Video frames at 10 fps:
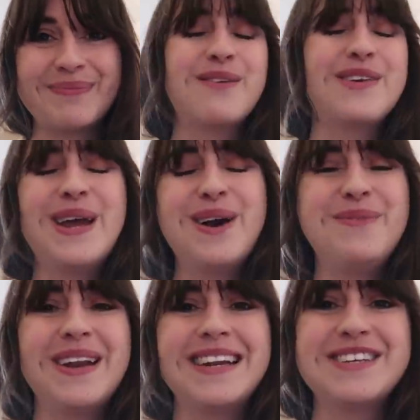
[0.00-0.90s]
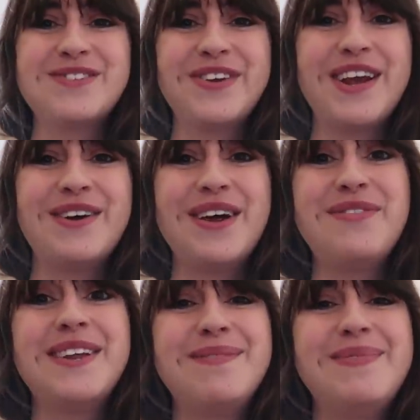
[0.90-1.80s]
I really hope you liked this video.
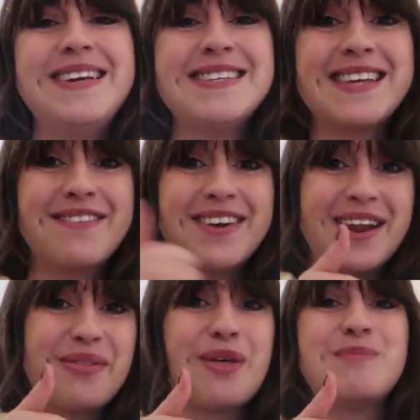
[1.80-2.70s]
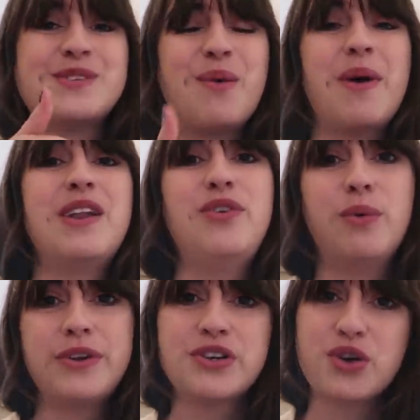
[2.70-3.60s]
If you did, please give it a thumbs up. And if
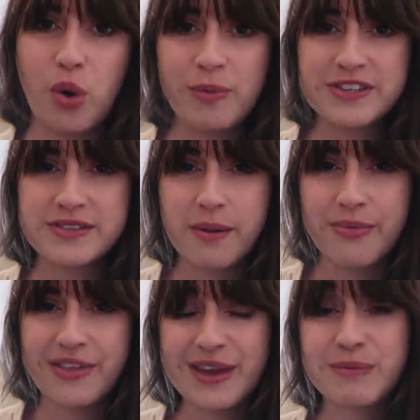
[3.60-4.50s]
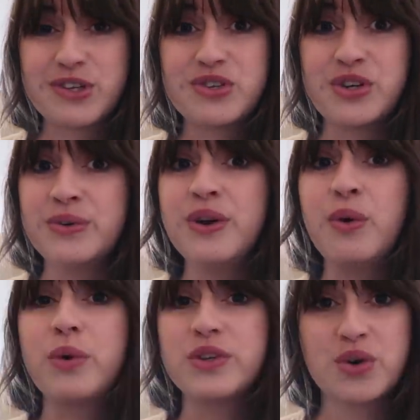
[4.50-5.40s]
you want to comment something but you don't
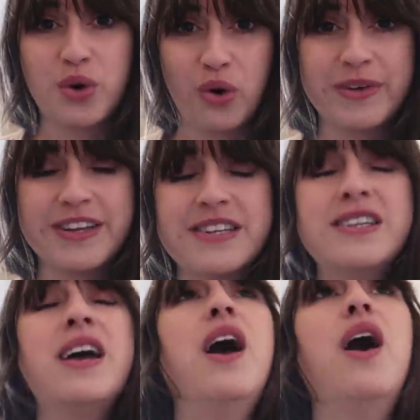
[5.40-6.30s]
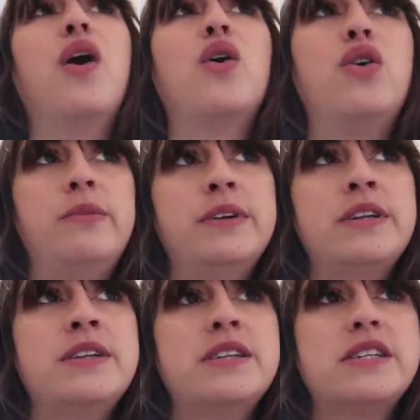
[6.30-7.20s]
know what to comment,
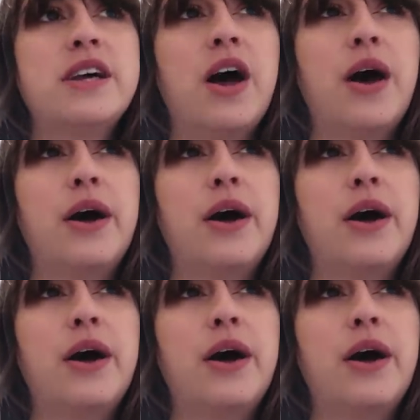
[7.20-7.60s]
comment